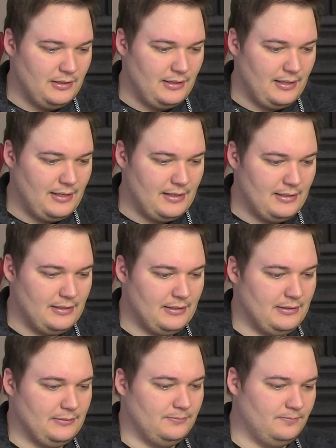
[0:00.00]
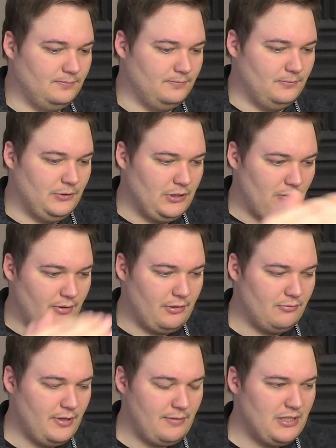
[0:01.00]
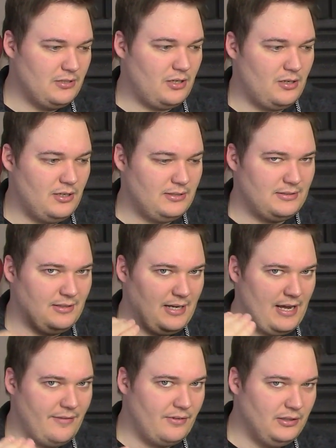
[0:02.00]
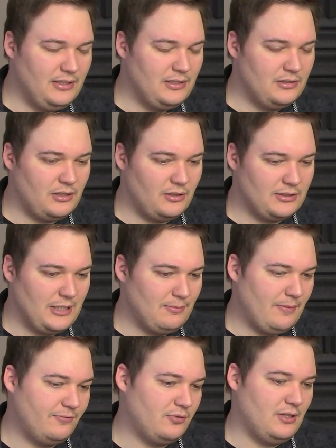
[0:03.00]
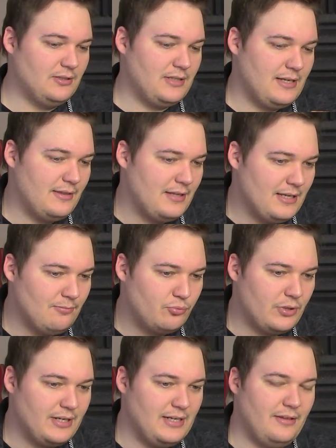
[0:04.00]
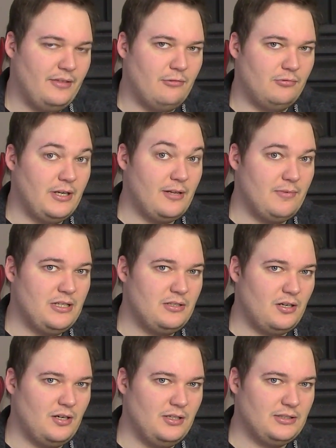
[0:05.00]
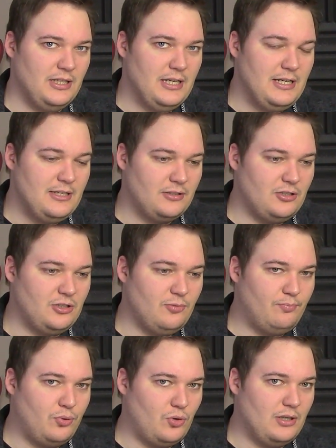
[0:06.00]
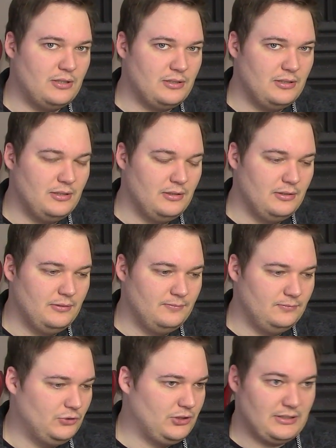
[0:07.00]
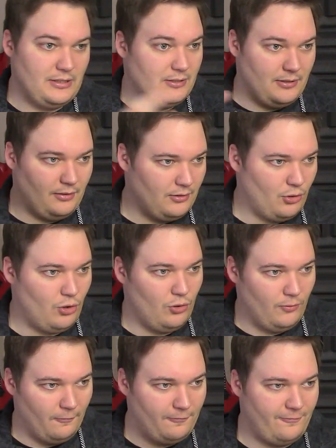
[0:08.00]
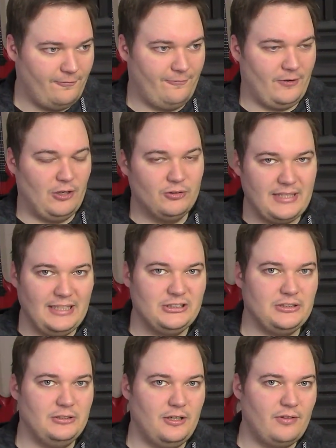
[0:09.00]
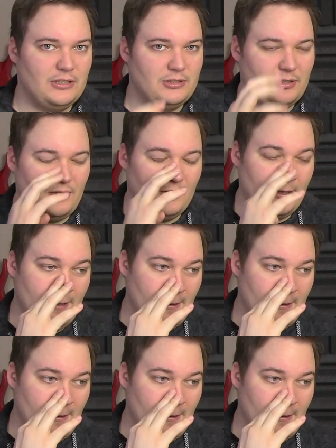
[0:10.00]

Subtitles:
and lower the rhythm guitars, have the lead guitars come up front, and then bring in the rhythm guitars to support just the whole foundation of the song.